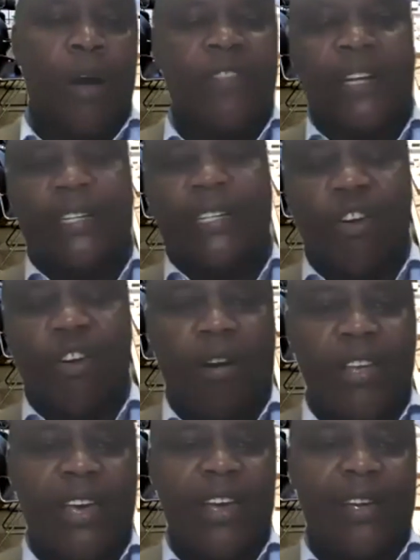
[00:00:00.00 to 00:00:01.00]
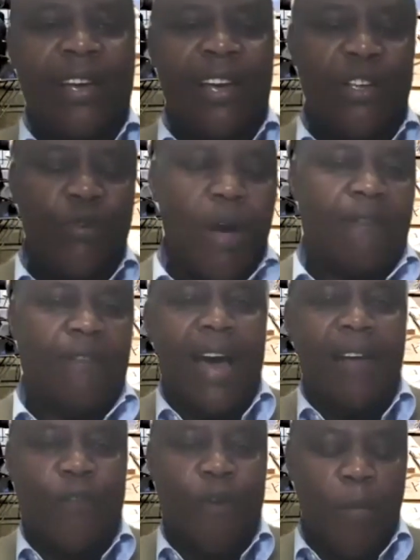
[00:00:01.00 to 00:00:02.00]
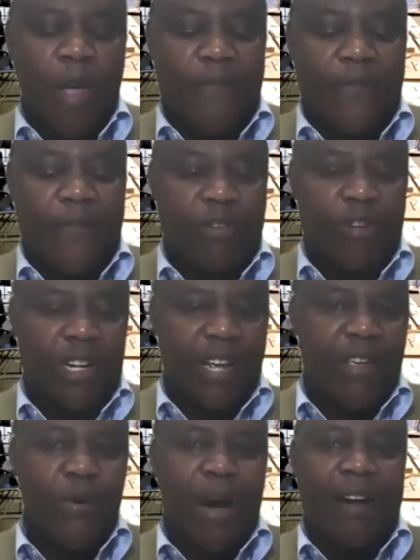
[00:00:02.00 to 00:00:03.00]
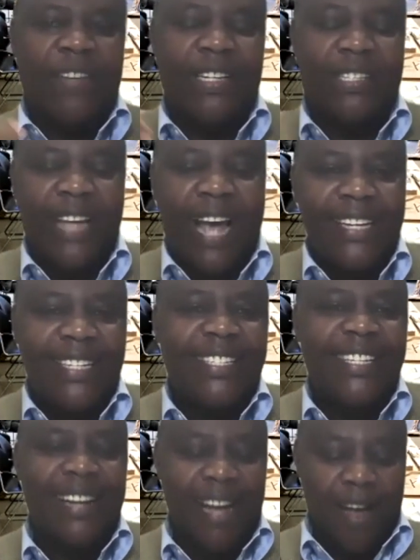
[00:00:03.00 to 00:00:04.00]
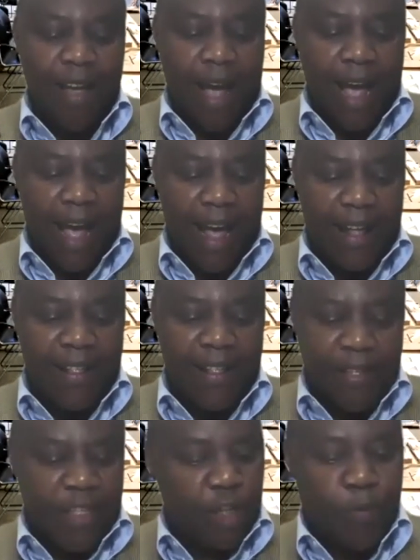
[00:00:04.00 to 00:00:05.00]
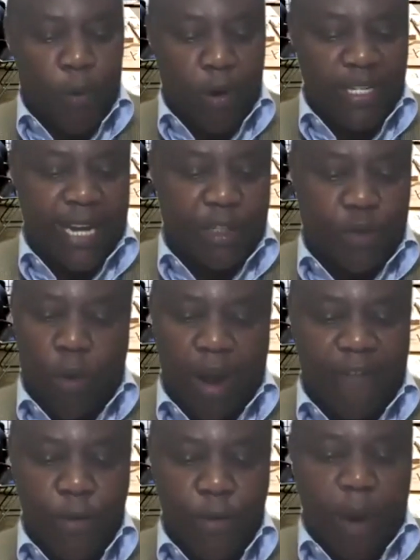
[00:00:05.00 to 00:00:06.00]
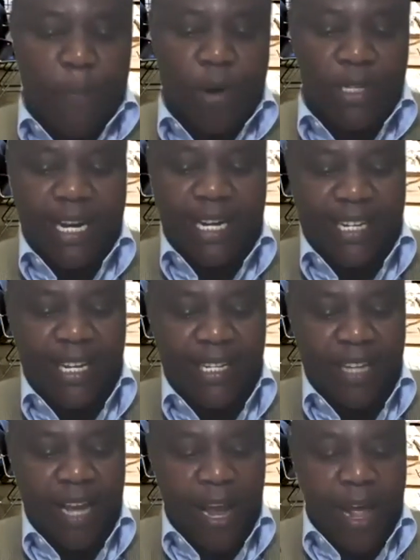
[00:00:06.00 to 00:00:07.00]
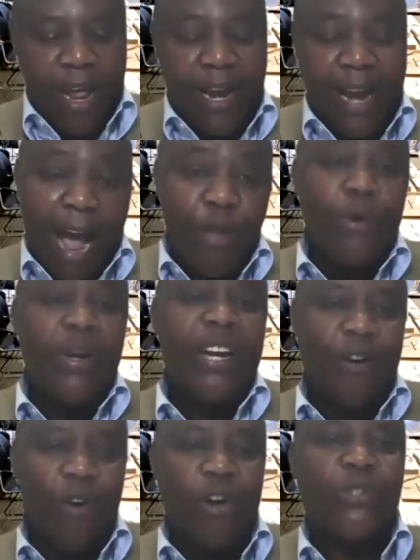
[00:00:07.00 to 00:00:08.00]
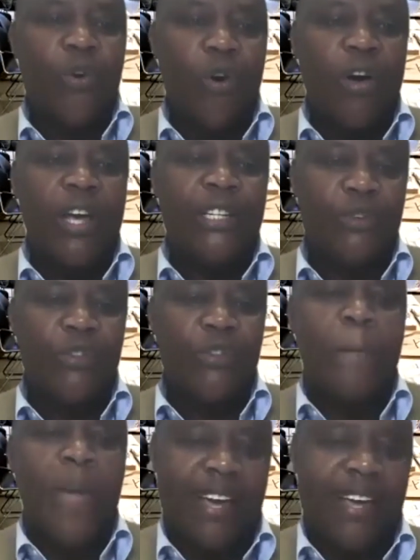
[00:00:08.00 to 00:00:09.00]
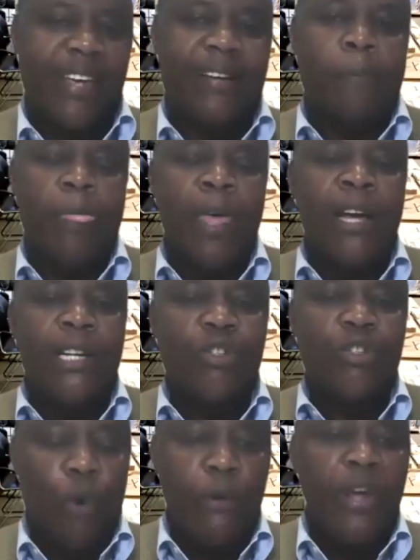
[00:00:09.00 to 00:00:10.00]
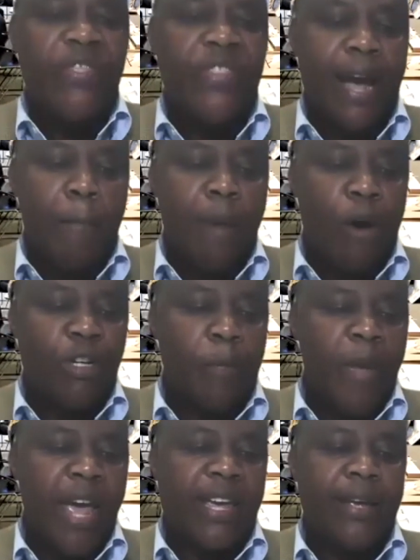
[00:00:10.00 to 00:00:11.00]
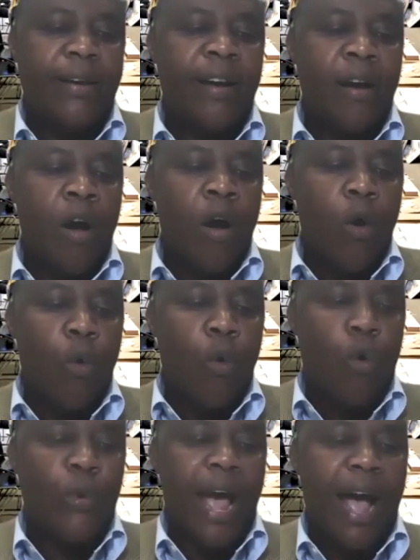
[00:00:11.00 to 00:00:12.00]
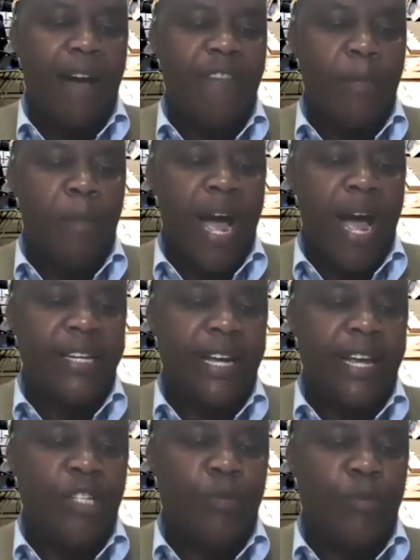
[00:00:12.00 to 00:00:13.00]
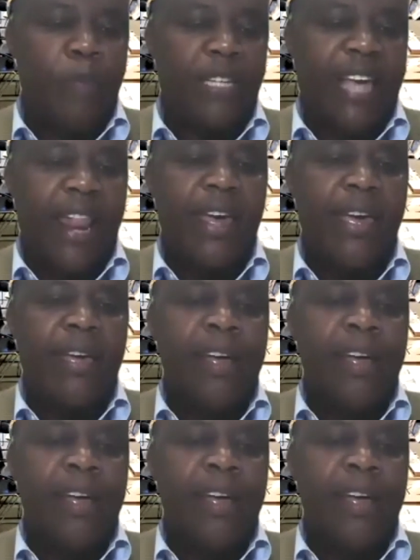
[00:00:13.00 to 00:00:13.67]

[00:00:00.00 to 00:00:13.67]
technology, you have learned from your faculty, you have designed this project, whatever your project is. Now you really got to go into the making. So when we think about making, what we have in mind is basically